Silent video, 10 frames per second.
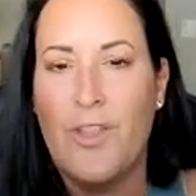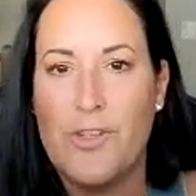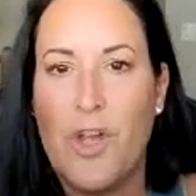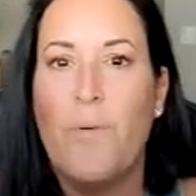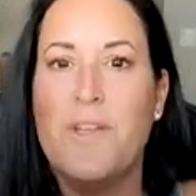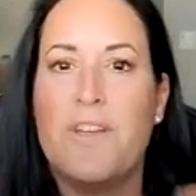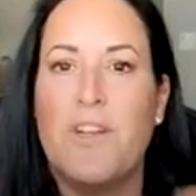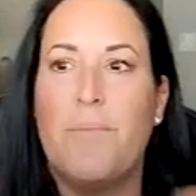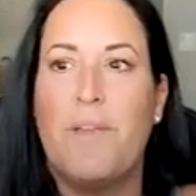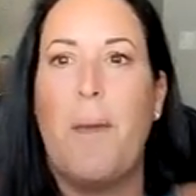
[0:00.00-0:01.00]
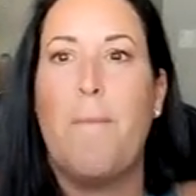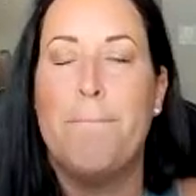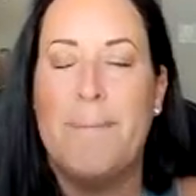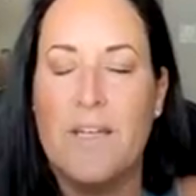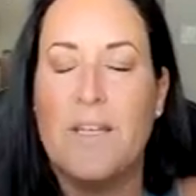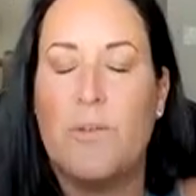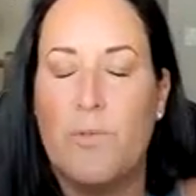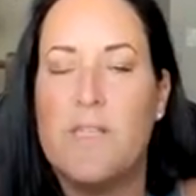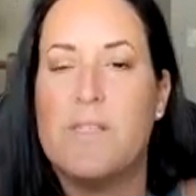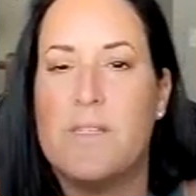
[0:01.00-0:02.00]
there's always going to be a million
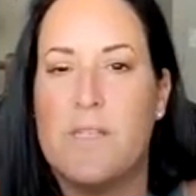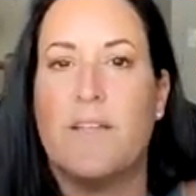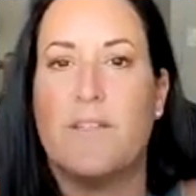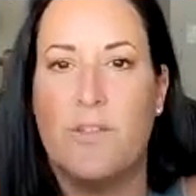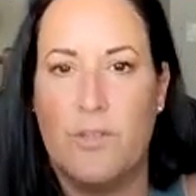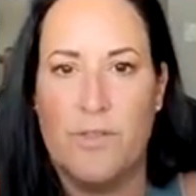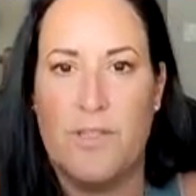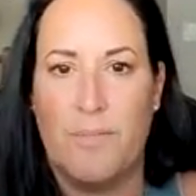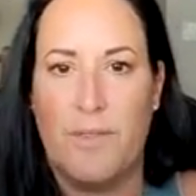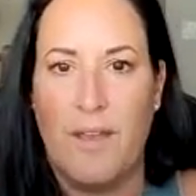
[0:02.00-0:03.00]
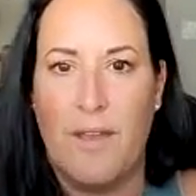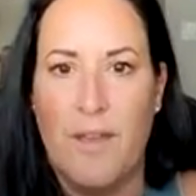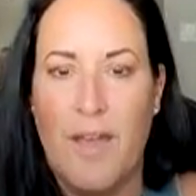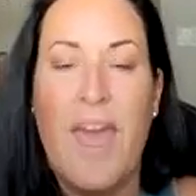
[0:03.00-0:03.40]
reasons not to do something,